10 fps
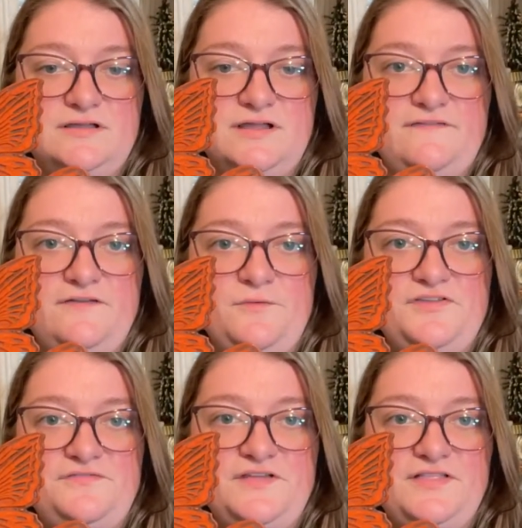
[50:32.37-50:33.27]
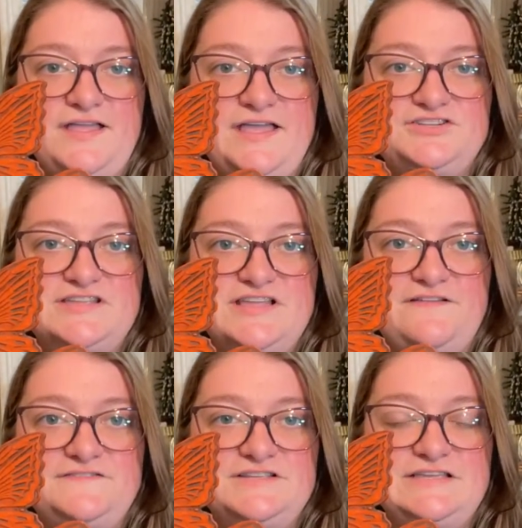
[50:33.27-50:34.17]
I always feel like I just
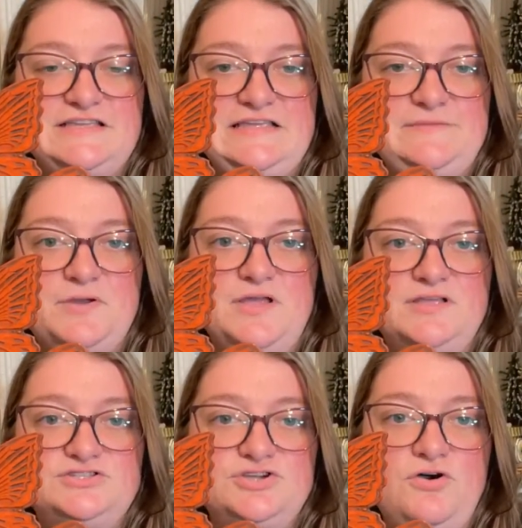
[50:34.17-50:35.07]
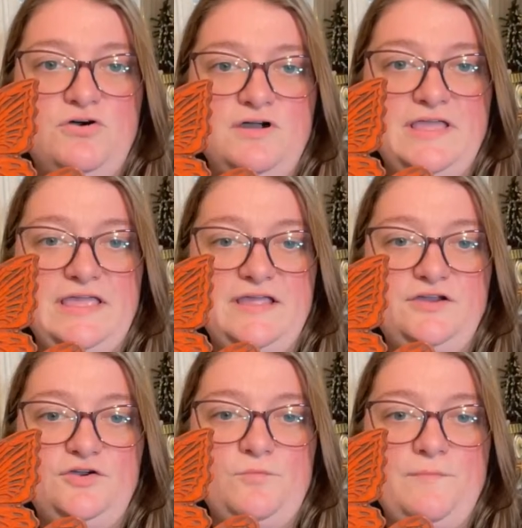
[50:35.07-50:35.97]
have to keep
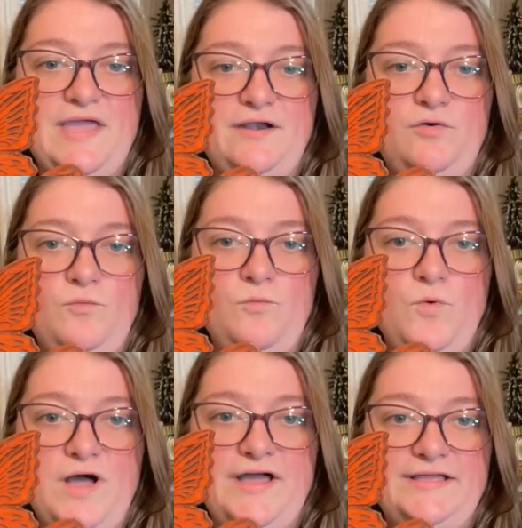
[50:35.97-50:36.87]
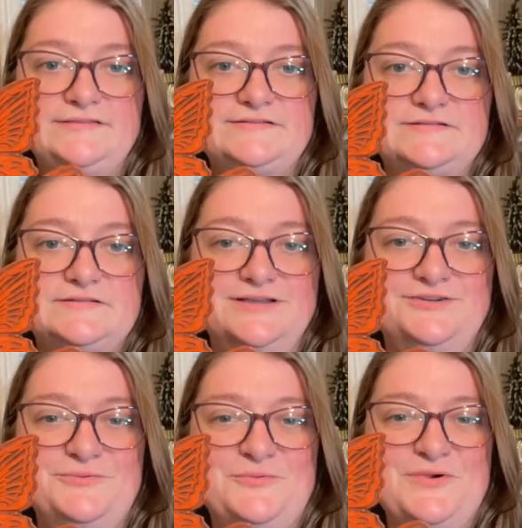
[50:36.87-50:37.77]
talking no matter what
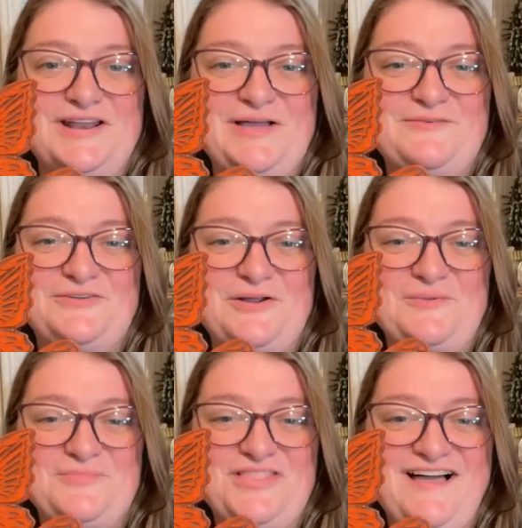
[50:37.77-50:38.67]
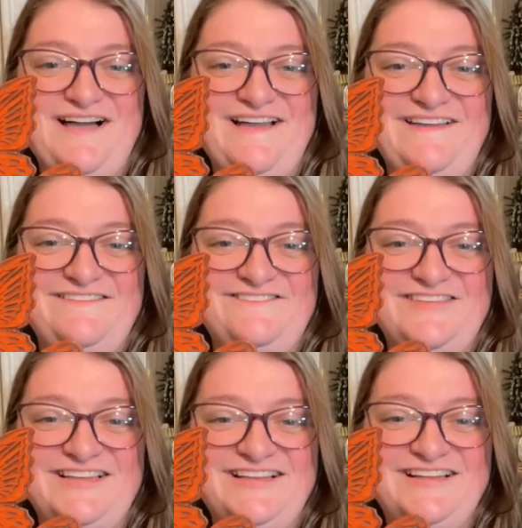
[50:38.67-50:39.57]
whenever I'm live.
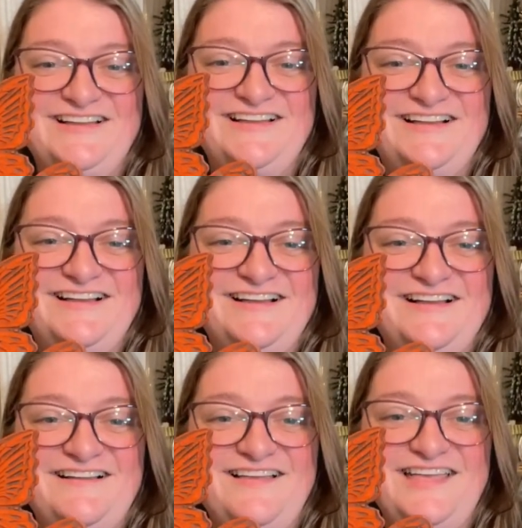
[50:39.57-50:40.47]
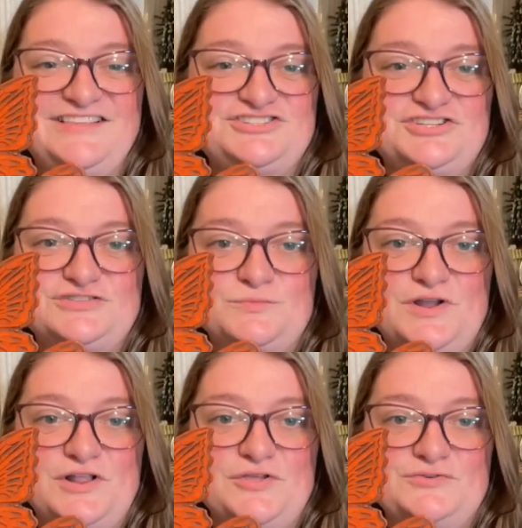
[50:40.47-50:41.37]
It's just
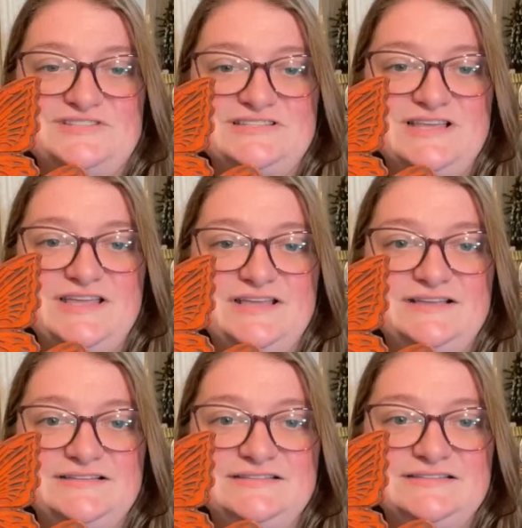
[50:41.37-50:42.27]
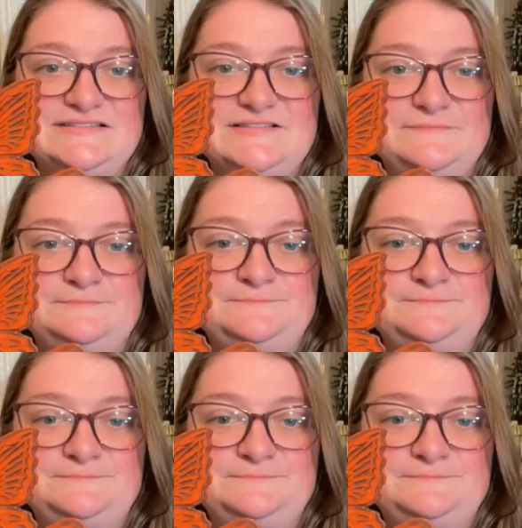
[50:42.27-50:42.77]
one of those things.